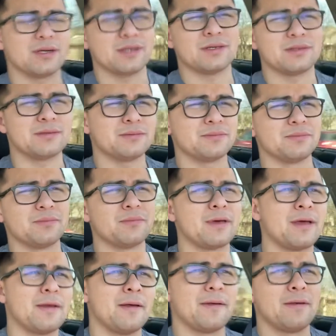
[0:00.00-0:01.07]

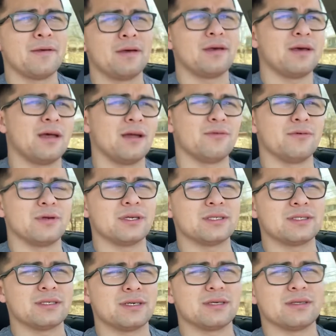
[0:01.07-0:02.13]
and everyone gets
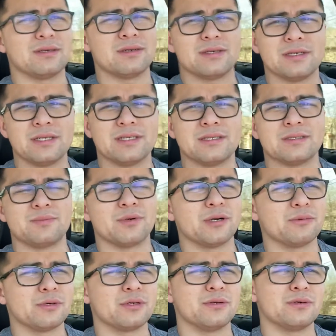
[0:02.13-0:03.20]
together and eats
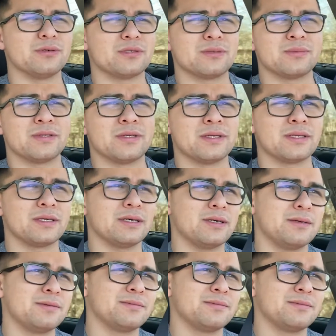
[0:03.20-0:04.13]
barbecue or something like that.